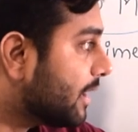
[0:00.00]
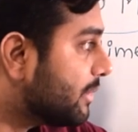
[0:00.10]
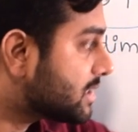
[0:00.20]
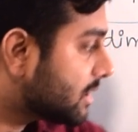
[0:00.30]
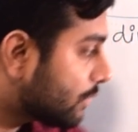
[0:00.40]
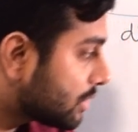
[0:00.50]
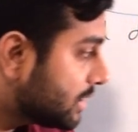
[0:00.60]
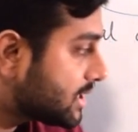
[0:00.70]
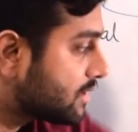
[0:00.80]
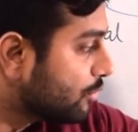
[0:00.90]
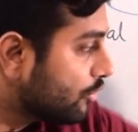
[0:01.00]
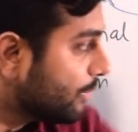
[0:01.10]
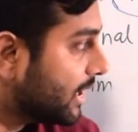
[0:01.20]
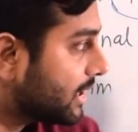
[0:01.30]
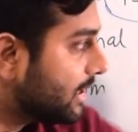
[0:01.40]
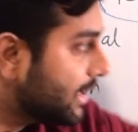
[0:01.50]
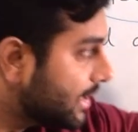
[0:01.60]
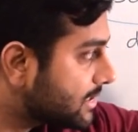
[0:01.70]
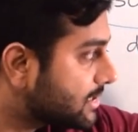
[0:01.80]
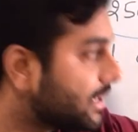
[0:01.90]
dimension for this movement
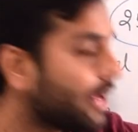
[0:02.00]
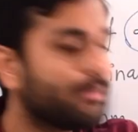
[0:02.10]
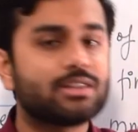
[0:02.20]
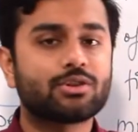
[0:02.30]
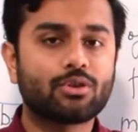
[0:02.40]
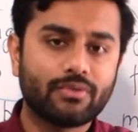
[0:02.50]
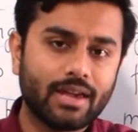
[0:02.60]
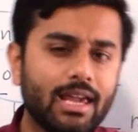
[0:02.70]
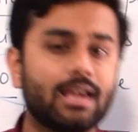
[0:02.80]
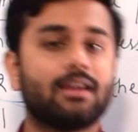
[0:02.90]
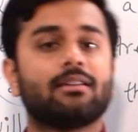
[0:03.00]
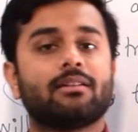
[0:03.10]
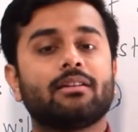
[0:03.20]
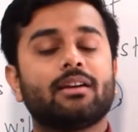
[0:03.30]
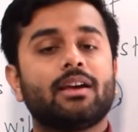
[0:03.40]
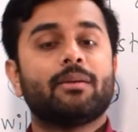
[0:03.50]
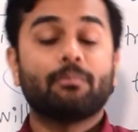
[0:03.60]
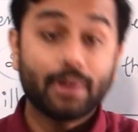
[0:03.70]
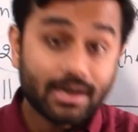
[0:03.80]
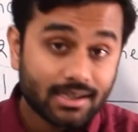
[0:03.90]
is the dimension of A,
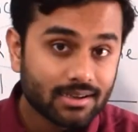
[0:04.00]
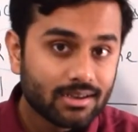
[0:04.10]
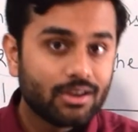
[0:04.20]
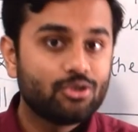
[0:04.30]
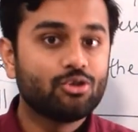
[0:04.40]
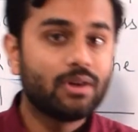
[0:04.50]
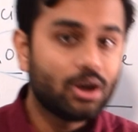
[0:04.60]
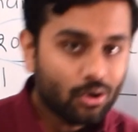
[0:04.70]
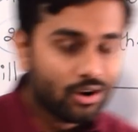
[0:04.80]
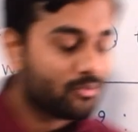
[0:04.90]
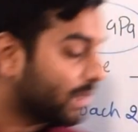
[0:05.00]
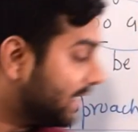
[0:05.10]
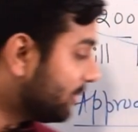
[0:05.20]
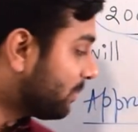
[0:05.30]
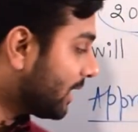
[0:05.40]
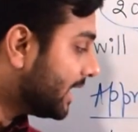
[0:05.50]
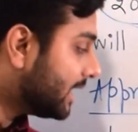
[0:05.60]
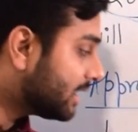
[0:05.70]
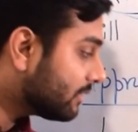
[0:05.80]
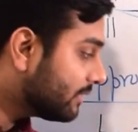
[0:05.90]
but you will not multiply
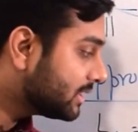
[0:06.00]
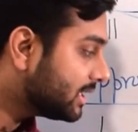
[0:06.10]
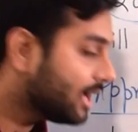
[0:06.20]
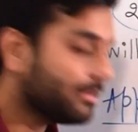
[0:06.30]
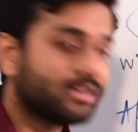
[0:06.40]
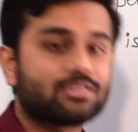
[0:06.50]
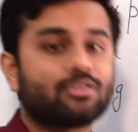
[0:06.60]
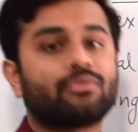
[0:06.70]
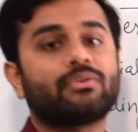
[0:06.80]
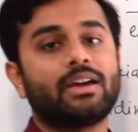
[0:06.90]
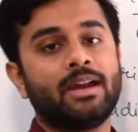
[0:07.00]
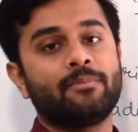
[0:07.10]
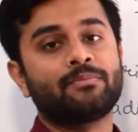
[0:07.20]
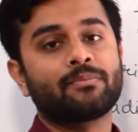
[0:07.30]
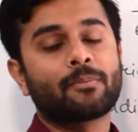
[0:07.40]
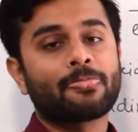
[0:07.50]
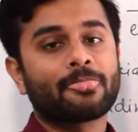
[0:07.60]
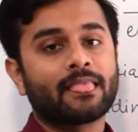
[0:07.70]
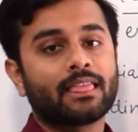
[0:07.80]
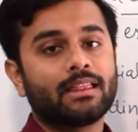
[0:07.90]
it with the dimension of A,
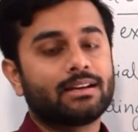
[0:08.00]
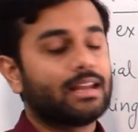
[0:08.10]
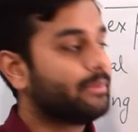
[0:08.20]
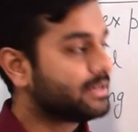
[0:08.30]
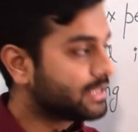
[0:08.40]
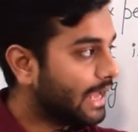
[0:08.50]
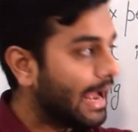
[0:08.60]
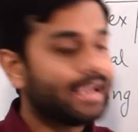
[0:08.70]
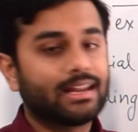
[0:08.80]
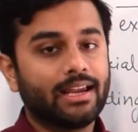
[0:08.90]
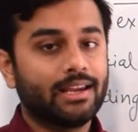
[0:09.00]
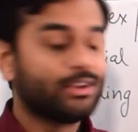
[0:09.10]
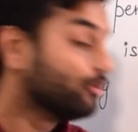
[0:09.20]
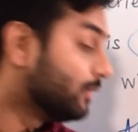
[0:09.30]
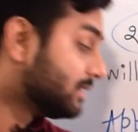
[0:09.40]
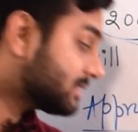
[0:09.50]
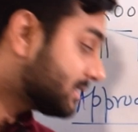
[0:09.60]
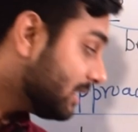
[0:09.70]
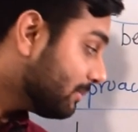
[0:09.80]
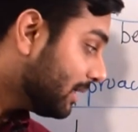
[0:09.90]
dimension at A. You will
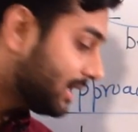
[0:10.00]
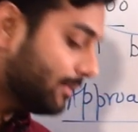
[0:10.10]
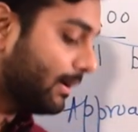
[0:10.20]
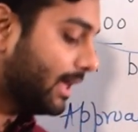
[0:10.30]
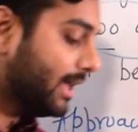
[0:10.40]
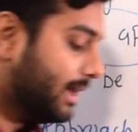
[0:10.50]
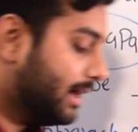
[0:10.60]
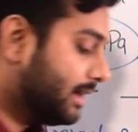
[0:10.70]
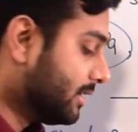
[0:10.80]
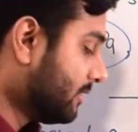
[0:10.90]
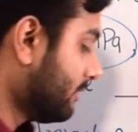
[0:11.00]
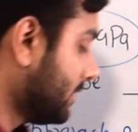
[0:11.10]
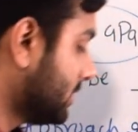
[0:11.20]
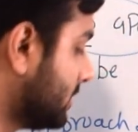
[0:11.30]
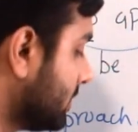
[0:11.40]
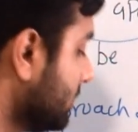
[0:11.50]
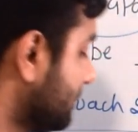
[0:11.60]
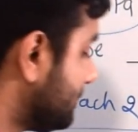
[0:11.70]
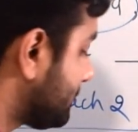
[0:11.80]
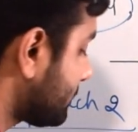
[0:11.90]
still multiply it with the